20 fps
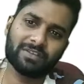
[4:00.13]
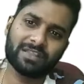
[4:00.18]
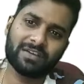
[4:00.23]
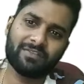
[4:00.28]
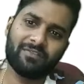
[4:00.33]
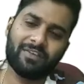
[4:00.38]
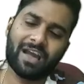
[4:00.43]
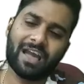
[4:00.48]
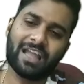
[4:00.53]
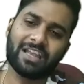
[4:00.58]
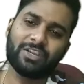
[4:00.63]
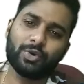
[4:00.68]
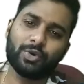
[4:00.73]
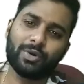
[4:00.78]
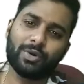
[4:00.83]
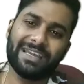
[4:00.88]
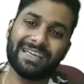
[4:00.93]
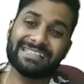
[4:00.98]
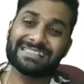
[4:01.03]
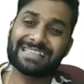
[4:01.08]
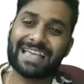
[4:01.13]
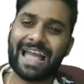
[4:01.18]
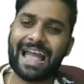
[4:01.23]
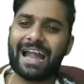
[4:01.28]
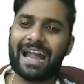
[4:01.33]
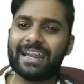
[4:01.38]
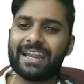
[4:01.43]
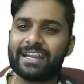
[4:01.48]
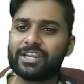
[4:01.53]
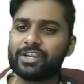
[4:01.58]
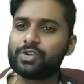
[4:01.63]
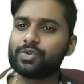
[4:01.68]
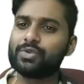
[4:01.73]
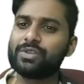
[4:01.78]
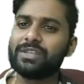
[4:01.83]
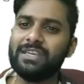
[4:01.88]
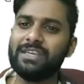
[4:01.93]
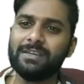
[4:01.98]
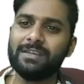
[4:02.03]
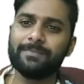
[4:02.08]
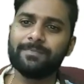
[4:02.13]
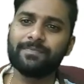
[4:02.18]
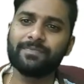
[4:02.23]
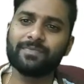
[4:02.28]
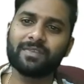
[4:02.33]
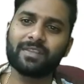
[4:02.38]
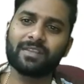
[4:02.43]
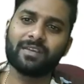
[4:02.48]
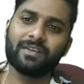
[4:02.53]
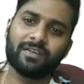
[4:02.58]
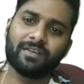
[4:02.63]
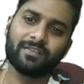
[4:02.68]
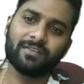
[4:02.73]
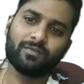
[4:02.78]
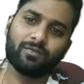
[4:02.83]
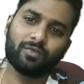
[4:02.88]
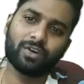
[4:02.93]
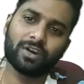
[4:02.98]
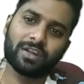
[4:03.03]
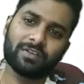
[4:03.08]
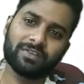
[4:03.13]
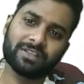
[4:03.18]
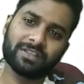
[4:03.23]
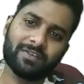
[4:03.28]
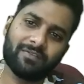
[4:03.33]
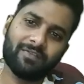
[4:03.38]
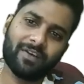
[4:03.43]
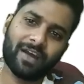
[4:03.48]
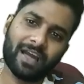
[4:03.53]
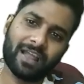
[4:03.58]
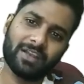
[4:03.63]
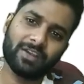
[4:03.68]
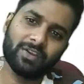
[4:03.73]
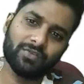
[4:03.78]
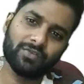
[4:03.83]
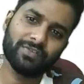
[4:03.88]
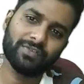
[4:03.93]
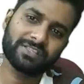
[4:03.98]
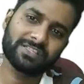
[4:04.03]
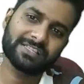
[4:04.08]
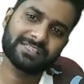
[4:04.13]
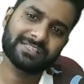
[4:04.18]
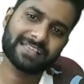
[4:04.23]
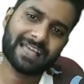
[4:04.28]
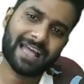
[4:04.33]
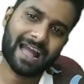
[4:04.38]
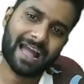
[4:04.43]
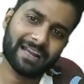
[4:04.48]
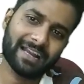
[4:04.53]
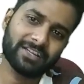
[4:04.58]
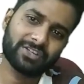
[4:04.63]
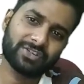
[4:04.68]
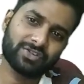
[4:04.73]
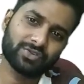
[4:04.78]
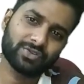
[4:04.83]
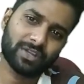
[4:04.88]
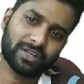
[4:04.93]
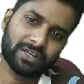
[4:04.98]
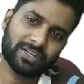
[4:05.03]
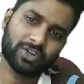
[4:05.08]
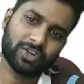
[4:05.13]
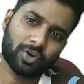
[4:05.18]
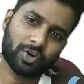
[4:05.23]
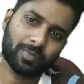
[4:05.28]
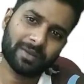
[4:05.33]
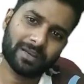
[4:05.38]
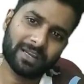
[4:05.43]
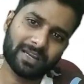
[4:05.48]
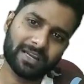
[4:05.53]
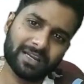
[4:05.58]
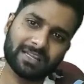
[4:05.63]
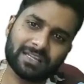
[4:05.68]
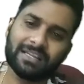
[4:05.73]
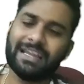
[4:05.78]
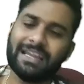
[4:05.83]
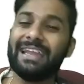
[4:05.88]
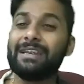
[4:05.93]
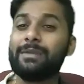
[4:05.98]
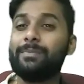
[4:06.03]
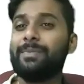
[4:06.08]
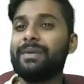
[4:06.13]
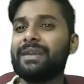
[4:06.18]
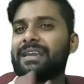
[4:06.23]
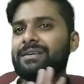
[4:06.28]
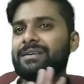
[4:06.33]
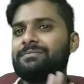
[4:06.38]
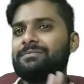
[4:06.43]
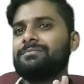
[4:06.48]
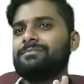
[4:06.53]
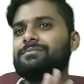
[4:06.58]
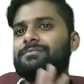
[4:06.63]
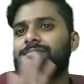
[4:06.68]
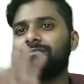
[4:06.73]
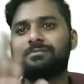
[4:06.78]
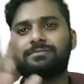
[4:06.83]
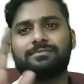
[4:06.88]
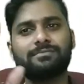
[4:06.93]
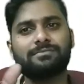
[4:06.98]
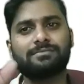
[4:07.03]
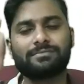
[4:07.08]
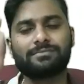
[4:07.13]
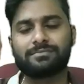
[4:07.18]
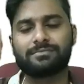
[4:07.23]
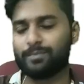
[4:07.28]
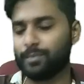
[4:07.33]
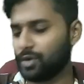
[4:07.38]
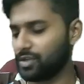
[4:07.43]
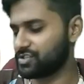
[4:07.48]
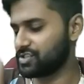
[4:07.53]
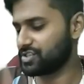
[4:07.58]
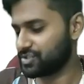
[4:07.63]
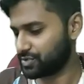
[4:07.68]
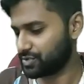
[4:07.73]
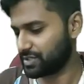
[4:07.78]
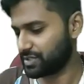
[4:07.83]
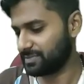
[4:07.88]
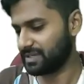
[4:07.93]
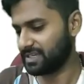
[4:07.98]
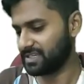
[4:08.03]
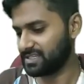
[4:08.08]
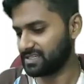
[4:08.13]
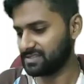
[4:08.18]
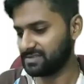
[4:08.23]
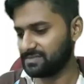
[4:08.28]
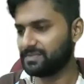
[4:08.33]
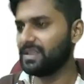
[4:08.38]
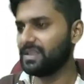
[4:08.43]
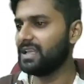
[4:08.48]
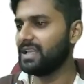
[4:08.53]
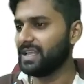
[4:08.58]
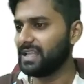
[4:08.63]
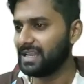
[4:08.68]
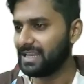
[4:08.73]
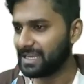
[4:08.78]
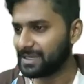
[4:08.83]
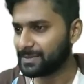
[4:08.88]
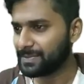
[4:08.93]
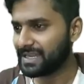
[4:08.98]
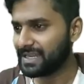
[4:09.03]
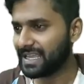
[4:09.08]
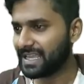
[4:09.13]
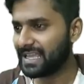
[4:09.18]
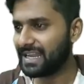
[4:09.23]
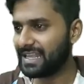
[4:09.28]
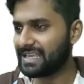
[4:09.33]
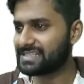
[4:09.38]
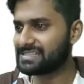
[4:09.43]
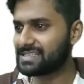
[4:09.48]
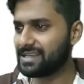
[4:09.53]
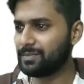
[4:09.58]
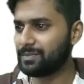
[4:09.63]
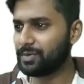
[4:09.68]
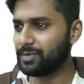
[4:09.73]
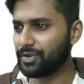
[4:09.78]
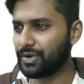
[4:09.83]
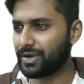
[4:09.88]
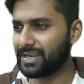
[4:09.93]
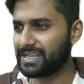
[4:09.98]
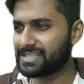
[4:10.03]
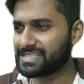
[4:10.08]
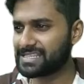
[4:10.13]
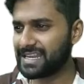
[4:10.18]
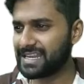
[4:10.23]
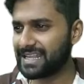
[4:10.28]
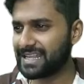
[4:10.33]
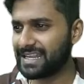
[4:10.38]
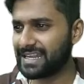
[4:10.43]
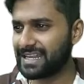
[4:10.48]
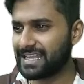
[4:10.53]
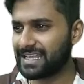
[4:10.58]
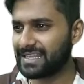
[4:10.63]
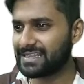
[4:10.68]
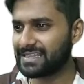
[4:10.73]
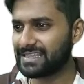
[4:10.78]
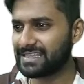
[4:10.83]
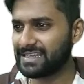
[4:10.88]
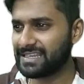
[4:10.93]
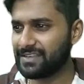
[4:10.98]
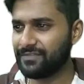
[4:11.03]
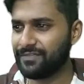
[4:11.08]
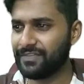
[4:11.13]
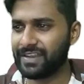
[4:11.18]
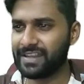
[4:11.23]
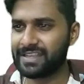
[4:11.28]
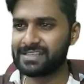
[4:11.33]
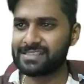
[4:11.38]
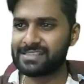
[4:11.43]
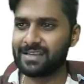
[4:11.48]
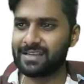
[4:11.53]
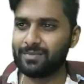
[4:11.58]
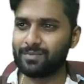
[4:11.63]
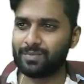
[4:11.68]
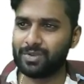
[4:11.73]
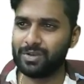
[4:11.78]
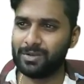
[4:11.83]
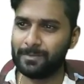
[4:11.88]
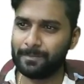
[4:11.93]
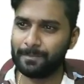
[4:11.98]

the value is added to the whatever the value which is added to the denominator, it becomes positive reminder. Let me take an example to understand entire theory. For example,